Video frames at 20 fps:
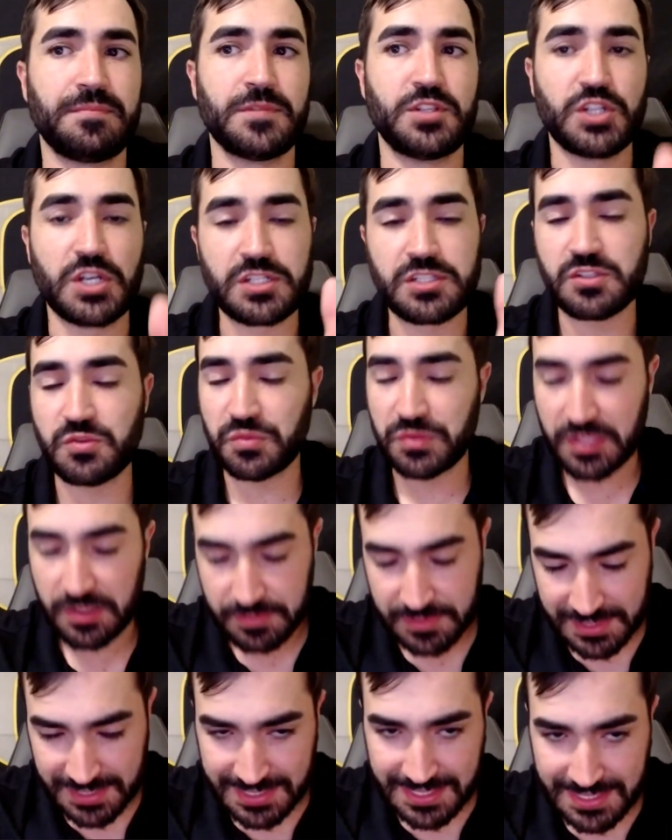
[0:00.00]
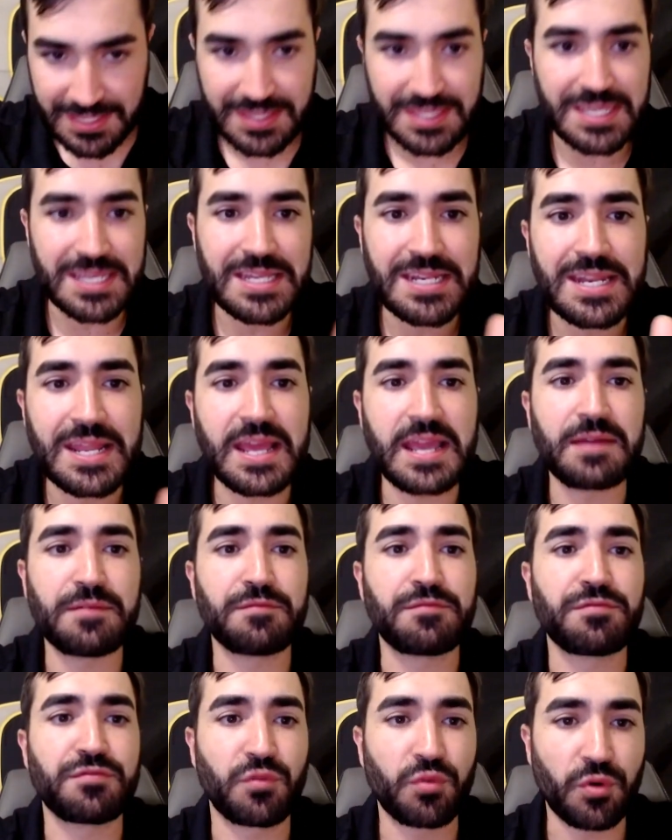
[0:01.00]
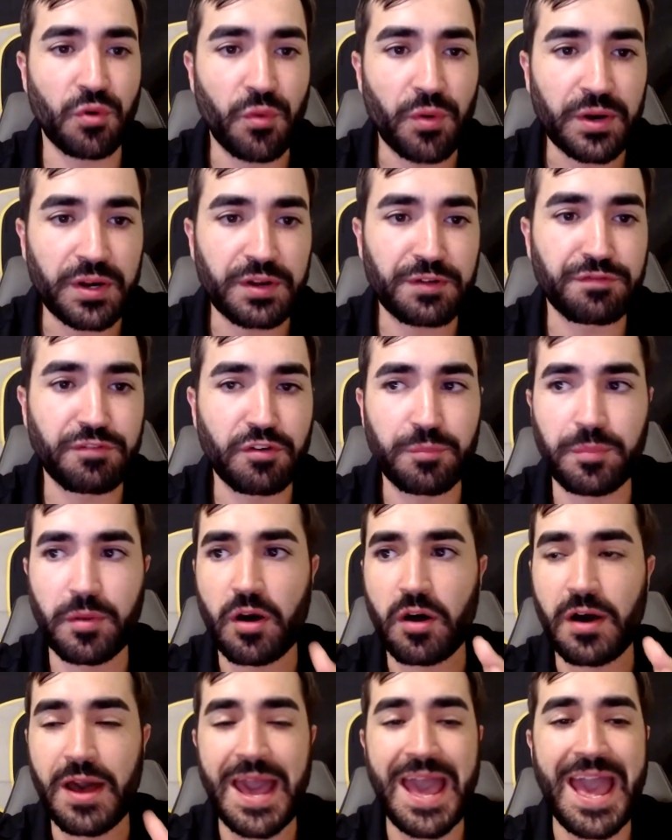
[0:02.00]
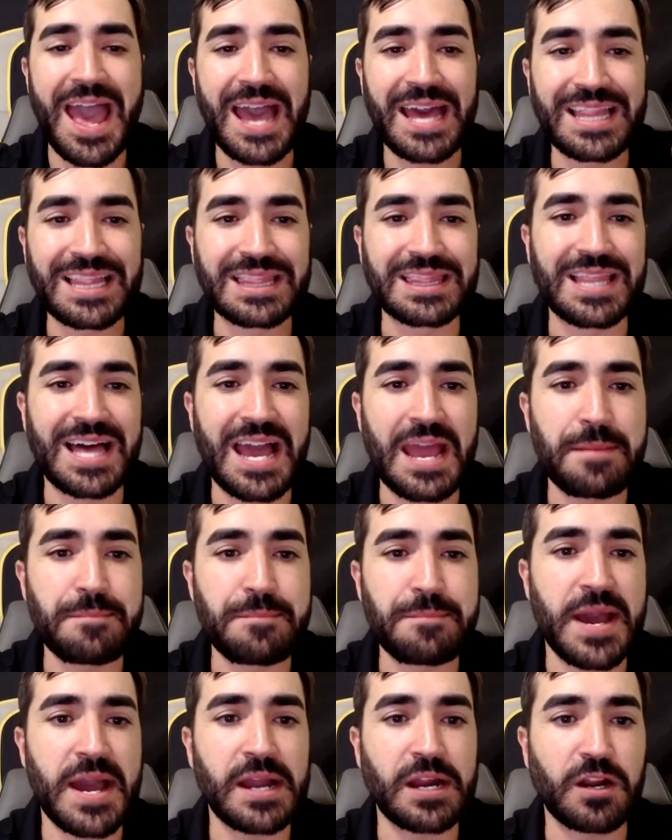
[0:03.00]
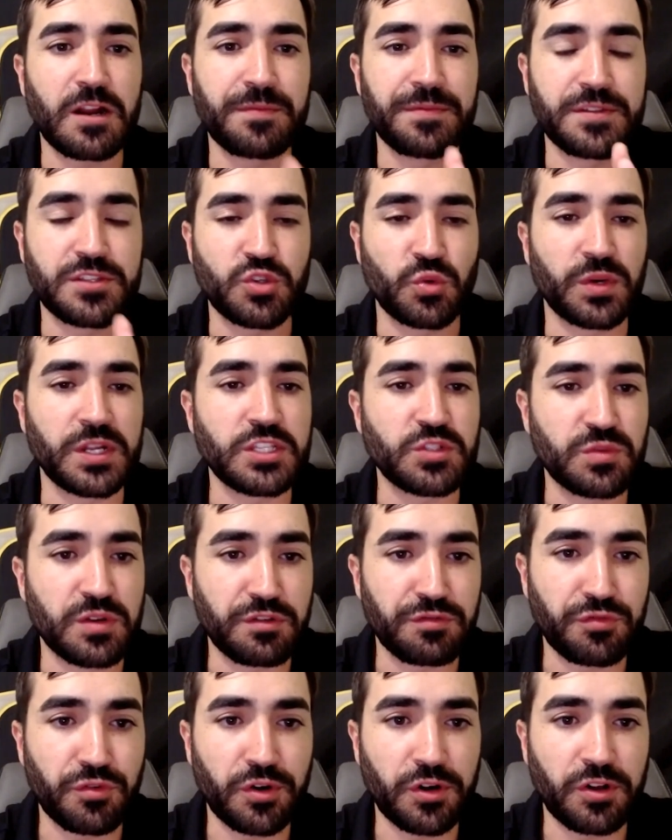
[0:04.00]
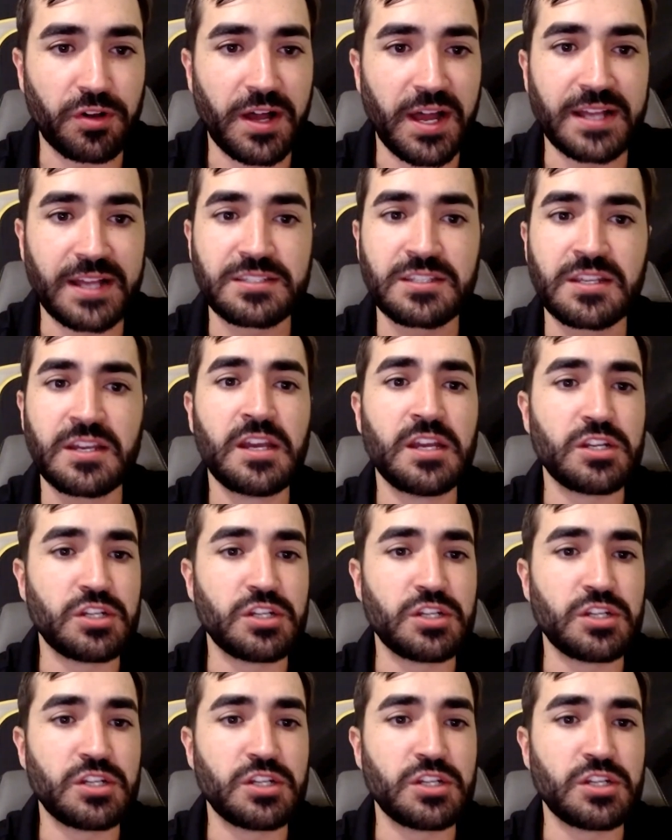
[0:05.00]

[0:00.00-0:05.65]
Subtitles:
Justin Williams is the name for Oregon football at linebacker in the 2024 class.